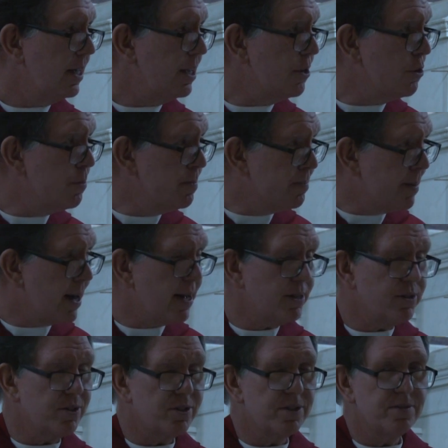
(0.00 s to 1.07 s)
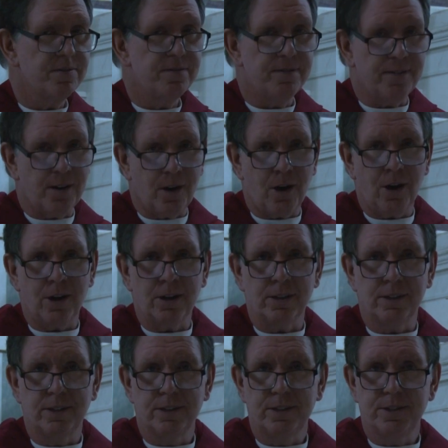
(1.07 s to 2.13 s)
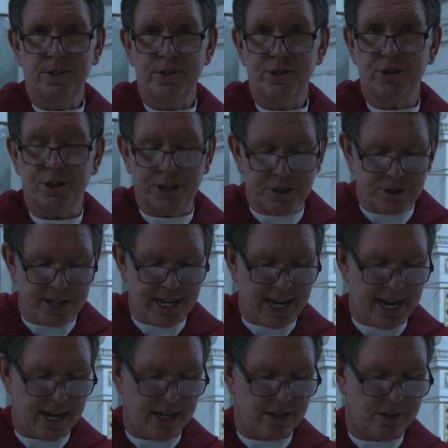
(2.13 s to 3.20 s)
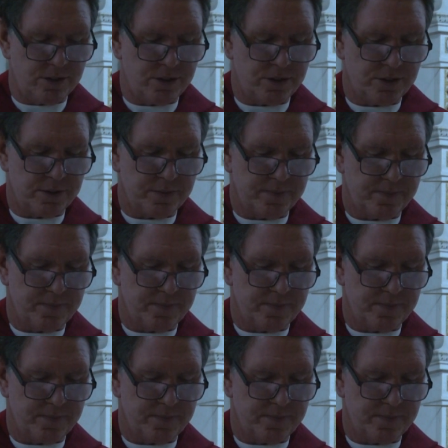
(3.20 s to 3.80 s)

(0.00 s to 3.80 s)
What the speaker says: You must fall to your knees.